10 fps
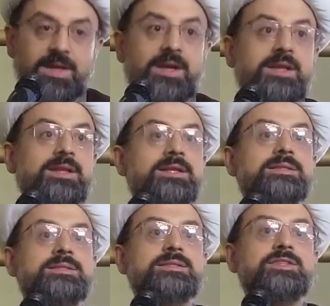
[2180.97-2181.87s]

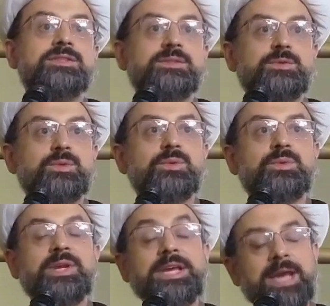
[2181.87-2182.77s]
it's just to
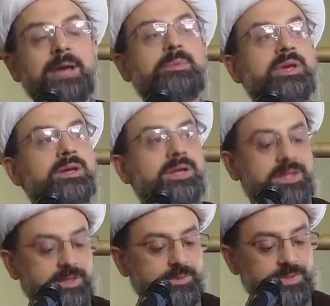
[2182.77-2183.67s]
recap here, and
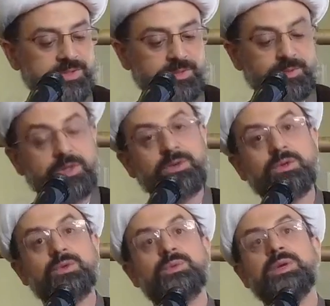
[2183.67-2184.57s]
here we
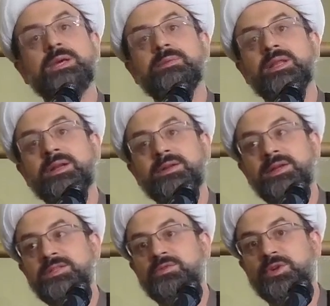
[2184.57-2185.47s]
conclude. We keep the
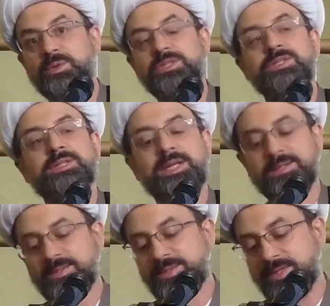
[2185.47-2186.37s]
rest for questions and
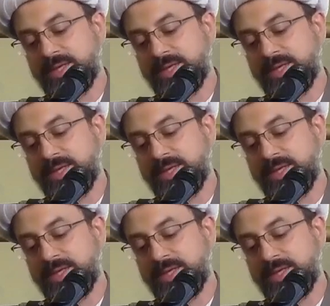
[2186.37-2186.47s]
answers.